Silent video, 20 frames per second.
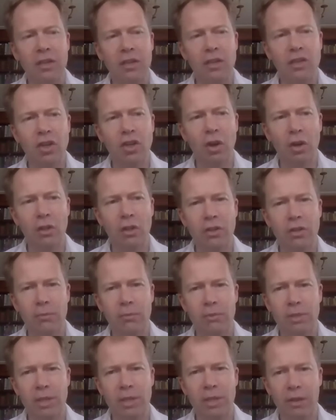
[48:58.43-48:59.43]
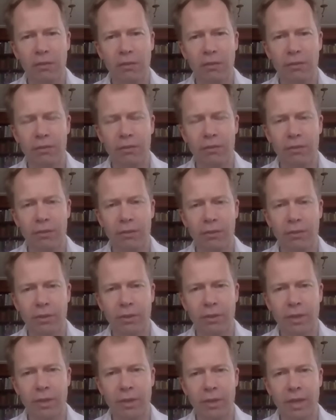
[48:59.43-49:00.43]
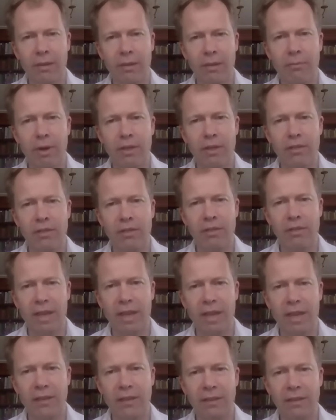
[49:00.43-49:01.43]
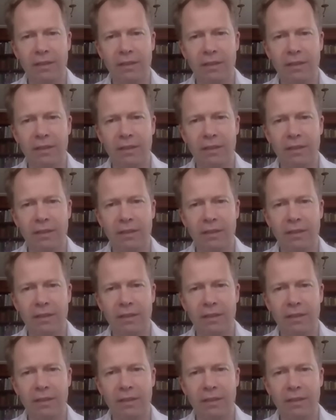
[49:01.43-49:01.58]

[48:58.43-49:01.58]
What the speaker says: Collins himself embrace that?